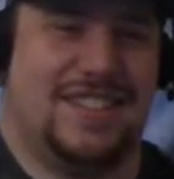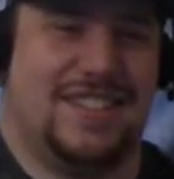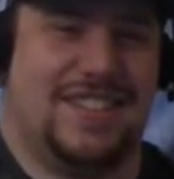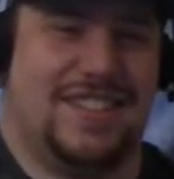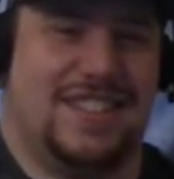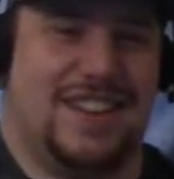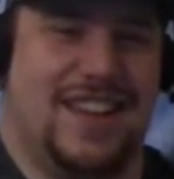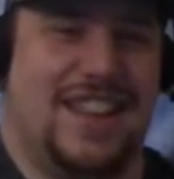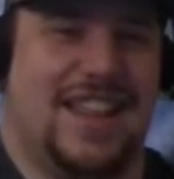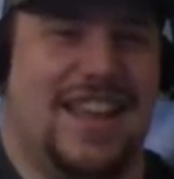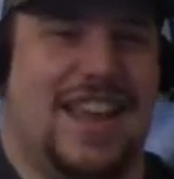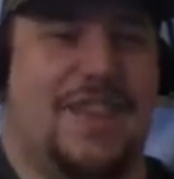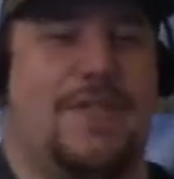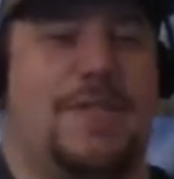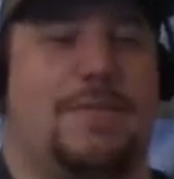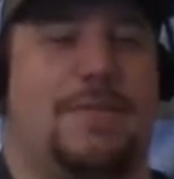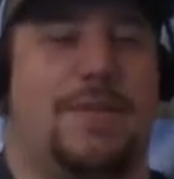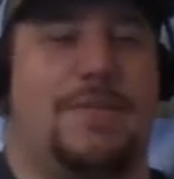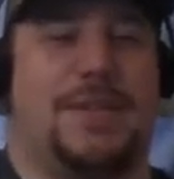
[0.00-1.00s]
I, I like how
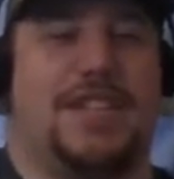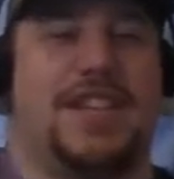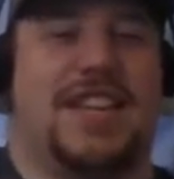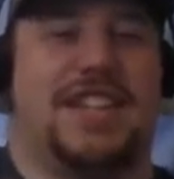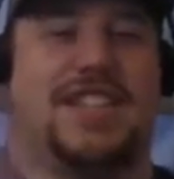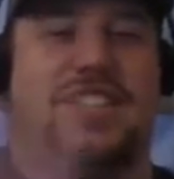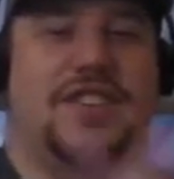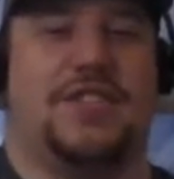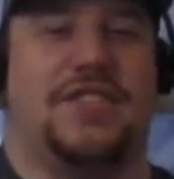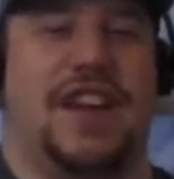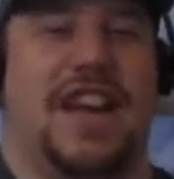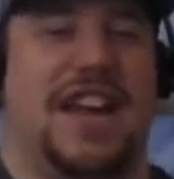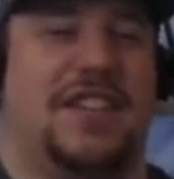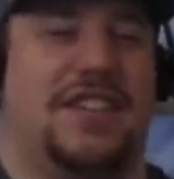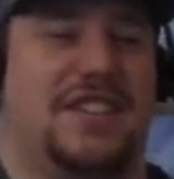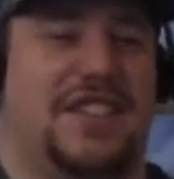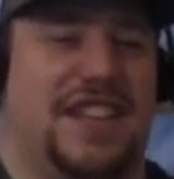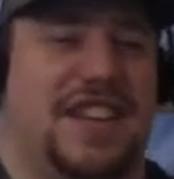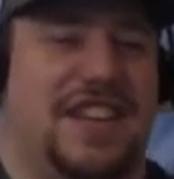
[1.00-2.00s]
he pretty much has his own evil
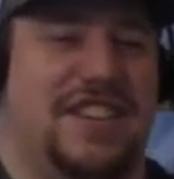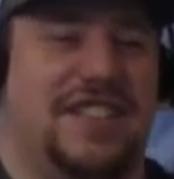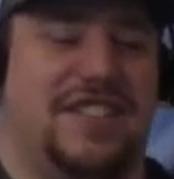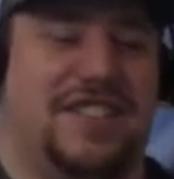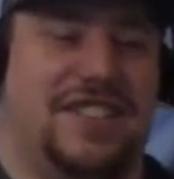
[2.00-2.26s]
house plan now. didn't